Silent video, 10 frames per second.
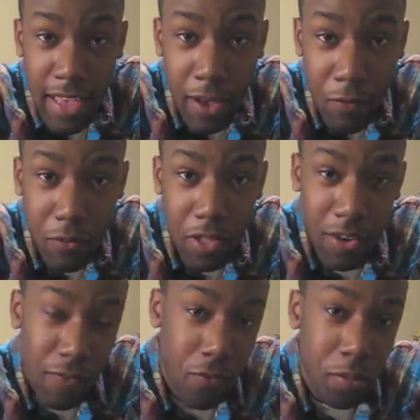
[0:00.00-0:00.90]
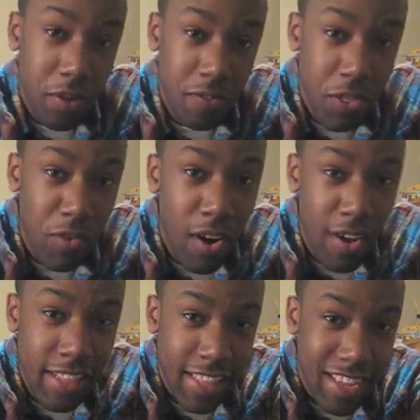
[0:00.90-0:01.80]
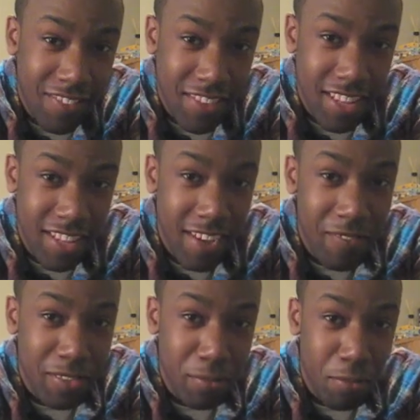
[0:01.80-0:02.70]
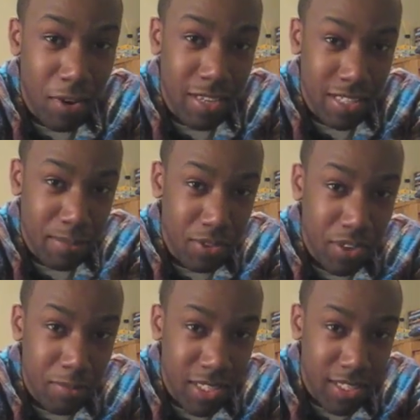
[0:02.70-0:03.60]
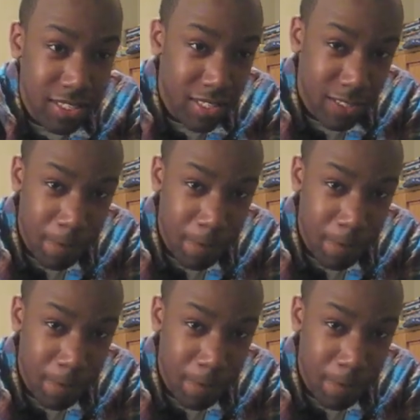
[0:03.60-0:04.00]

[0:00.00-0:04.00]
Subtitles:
helpful and informative to you all, and thanks for the love and support and subscriptions,